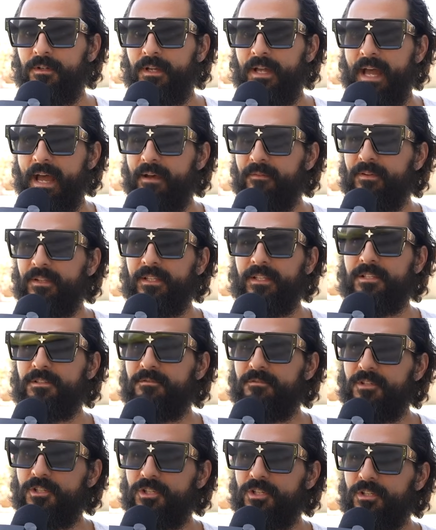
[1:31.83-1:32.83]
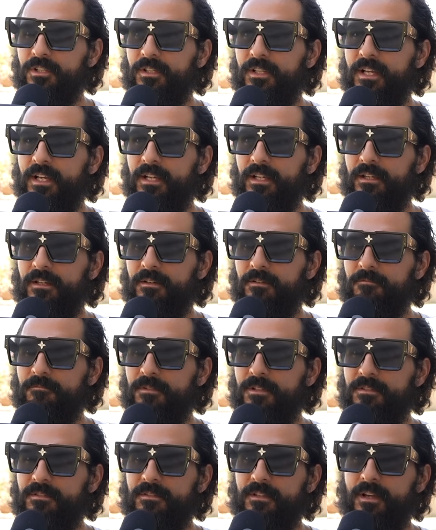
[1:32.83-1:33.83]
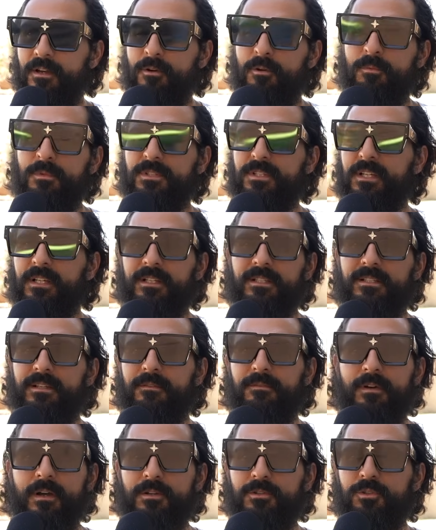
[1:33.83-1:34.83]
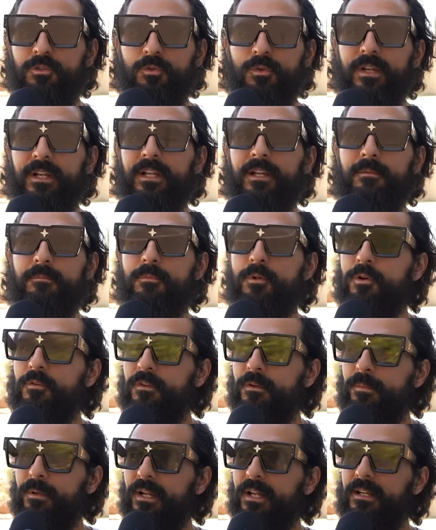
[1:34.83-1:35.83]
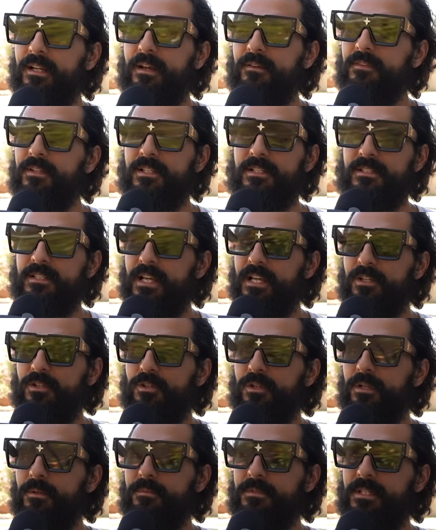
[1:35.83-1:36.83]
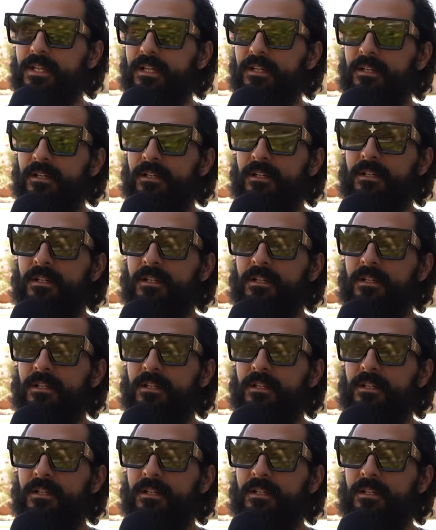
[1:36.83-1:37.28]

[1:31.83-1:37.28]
having this vision like this, almost like as if I was creating a movie, but I'd have these daydreams that